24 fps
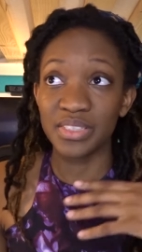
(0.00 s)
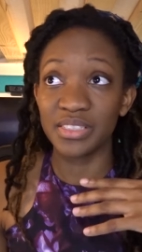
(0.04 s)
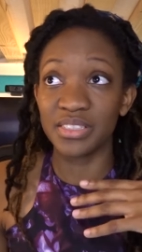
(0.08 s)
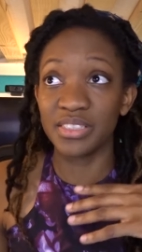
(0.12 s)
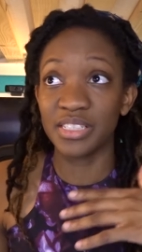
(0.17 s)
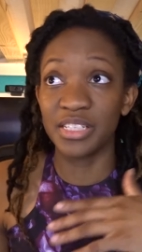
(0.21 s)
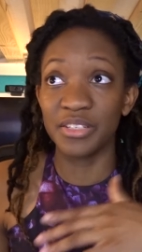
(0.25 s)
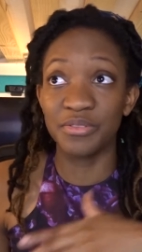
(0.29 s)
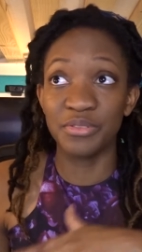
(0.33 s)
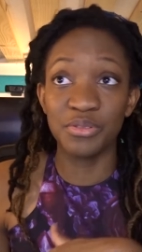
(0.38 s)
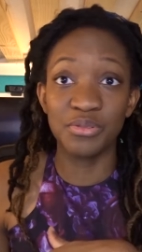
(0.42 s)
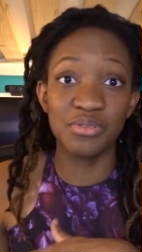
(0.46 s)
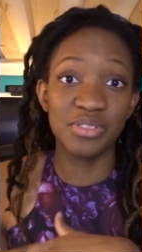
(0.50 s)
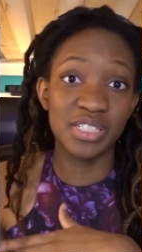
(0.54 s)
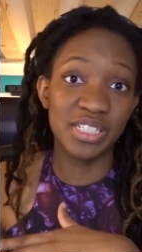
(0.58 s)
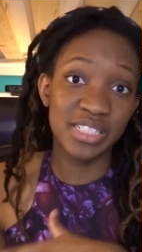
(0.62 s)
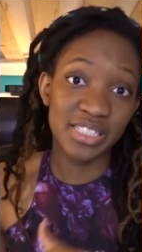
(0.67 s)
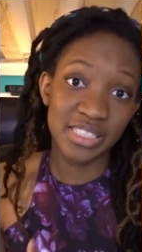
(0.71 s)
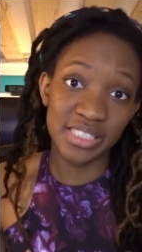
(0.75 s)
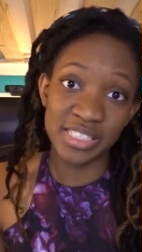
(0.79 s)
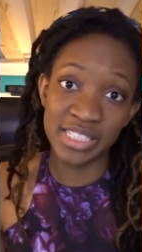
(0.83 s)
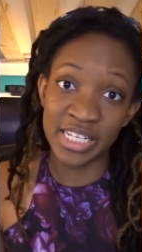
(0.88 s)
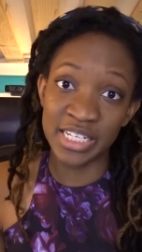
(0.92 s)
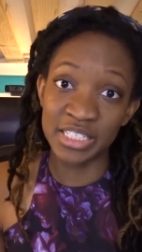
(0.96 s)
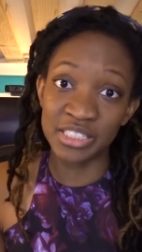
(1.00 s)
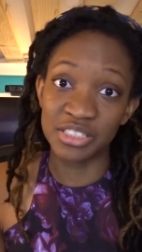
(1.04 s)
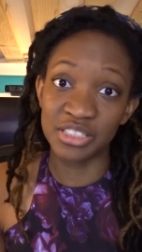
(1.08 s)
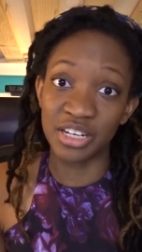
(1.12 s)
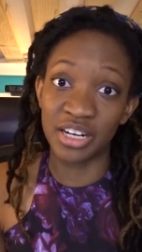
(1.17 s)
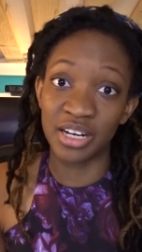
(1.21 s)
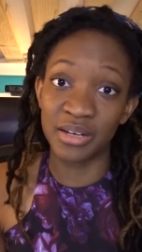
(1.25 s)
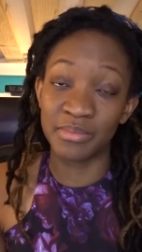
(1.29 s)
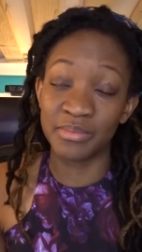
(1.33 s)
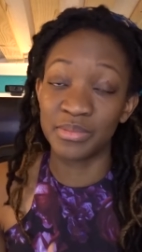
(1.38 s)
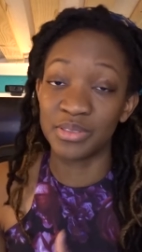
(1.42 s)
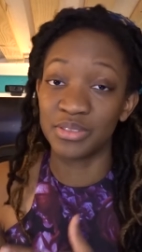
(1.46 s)
If you need a day
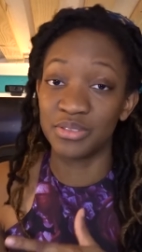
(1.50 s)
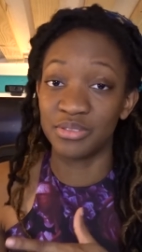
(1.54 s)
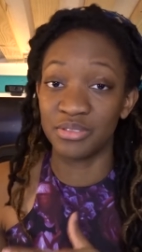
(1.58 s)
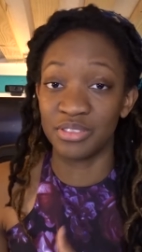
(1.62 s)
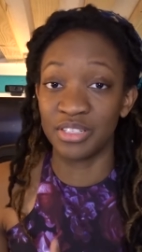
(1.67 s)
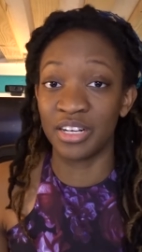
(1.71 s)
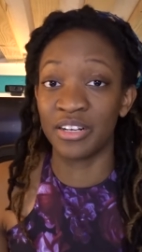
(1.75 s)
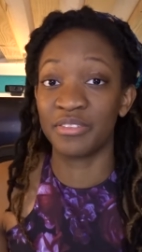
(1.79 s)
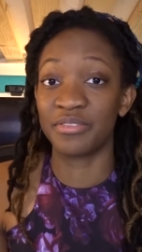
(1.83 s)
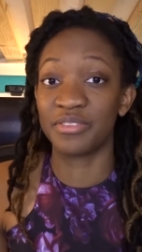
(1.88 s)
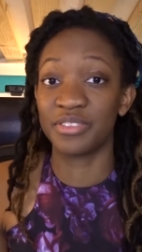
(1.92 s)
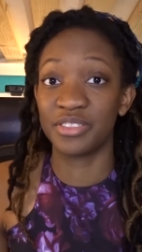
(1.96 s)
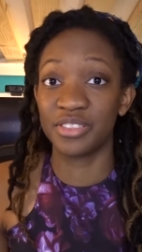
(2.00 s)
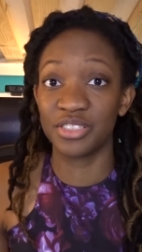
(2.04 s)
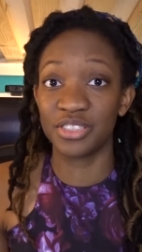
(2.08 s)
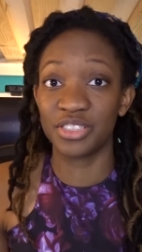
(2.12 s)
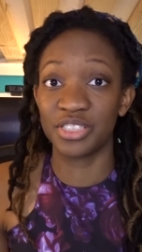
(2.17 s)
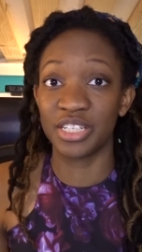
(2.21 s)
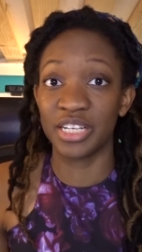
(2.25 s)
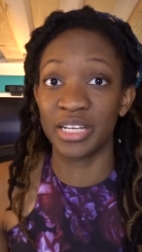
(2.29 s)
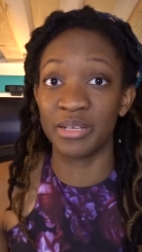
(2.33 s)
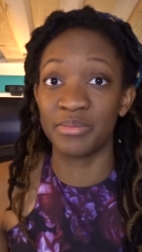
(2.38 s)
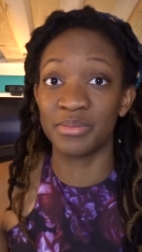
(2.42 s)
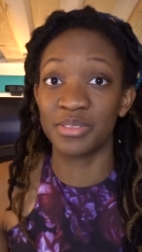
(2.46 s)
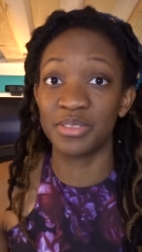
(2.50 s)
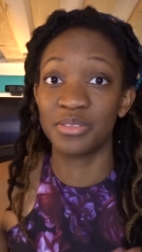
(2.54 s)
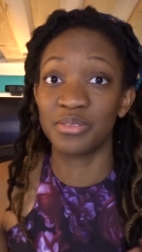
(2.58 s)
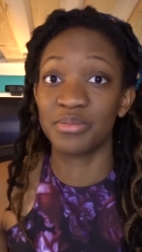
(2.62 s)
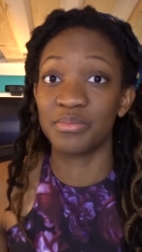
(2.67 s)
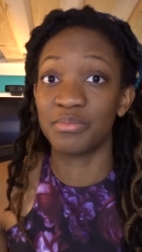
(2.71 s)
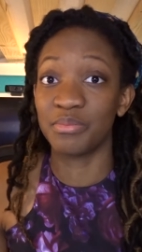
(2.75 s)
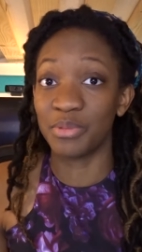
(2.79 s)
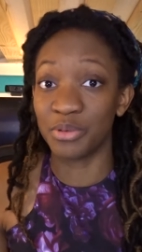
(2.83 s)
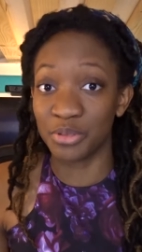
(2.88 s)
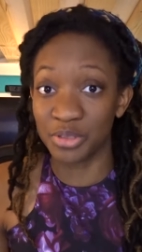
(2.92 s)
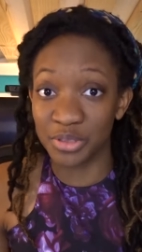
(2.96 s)
job, do not feel ashamed.
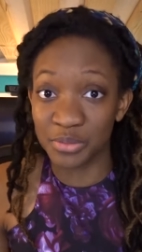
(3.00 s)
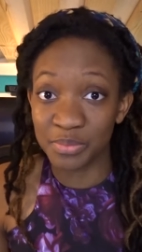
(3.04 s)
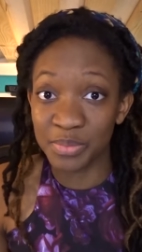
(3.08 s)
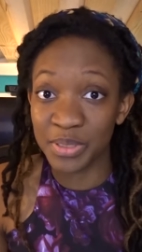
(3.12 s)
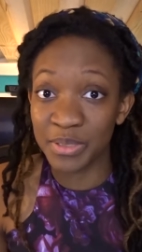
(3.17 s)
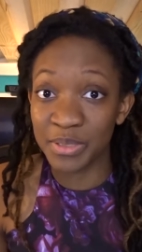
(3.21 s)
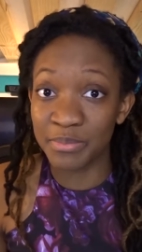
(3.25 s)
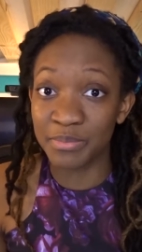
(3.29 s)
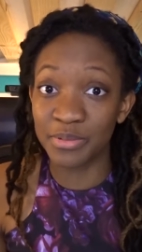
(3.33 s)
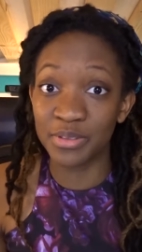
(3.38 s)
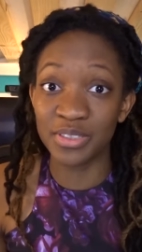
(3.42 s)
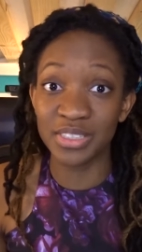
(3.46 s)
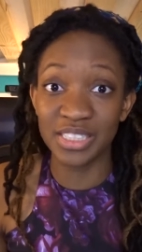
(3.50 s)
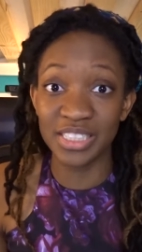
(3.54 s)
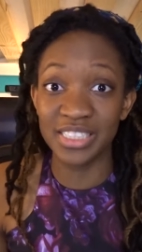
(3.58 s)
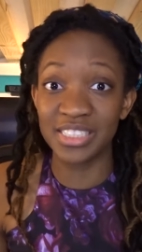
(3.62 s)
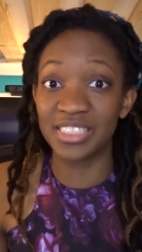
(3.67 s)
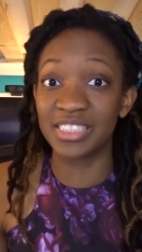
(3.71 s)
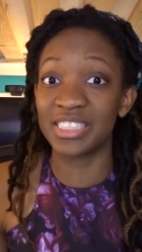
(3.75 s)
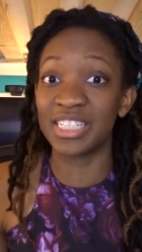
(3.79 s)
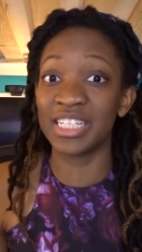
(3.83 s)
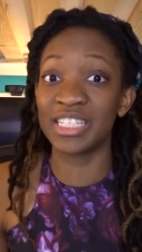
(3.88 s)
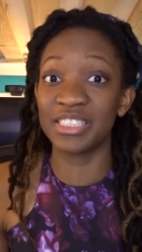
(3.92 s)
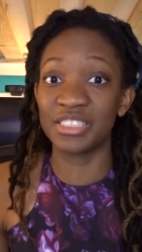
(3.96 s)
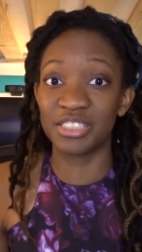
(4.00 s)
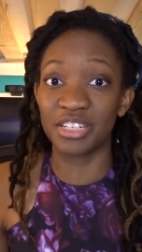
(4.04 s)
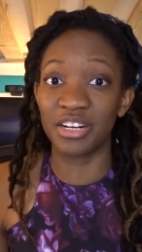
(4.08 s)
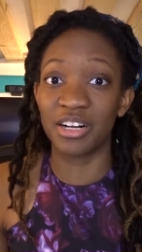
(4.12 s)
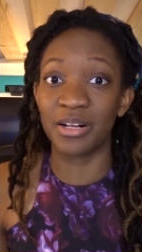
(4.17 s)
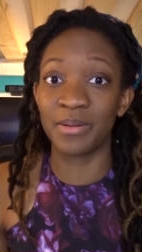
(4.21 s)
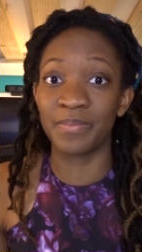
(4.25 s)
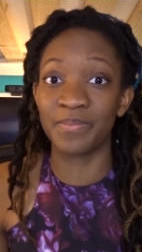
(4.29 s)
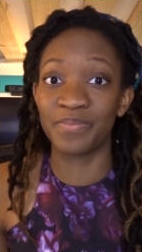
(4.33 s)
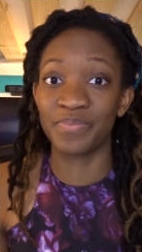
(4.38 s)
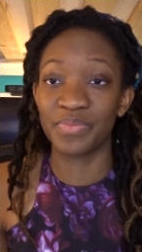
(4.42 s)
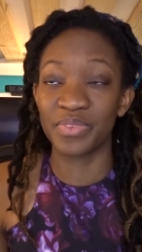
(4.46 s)
Most people need a day
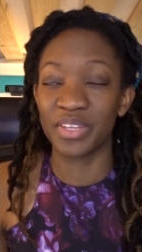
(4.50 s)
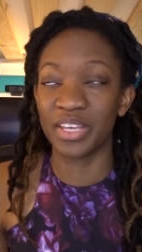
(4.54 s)
job.